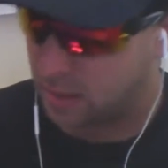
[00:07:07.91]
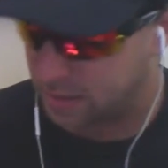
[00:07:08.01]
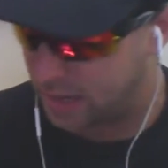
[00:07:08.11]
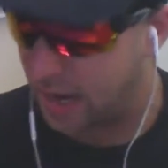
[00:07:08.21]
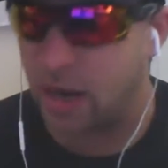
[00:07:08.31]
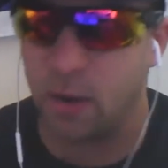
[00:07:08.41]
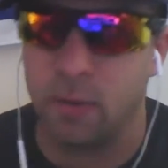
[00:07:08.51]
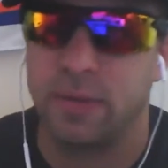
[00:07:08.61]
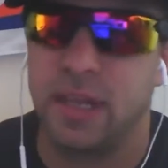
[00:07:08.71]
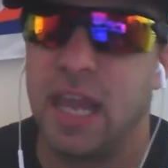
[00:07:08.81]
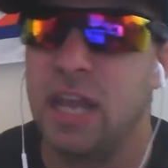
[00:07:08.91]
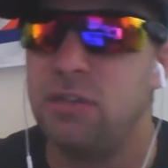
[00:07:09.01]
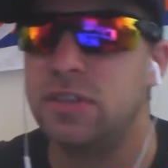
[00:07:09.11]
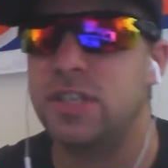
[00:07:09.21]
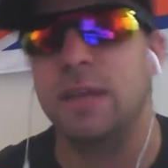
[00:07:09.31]
Now, the
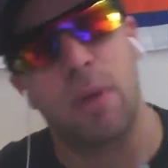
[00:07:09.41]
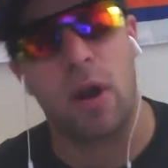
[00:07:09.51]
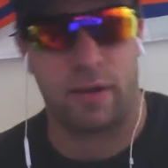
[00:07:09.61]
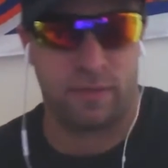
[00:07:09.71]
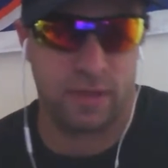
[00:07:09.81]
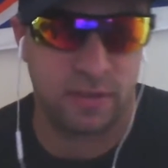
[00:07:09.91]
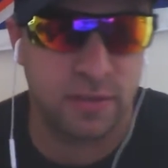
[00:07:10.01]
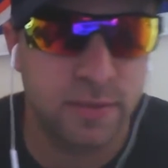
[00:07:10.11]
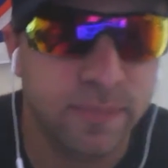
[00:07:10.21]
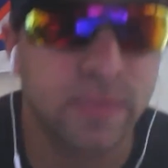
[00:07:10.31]
interesting part of this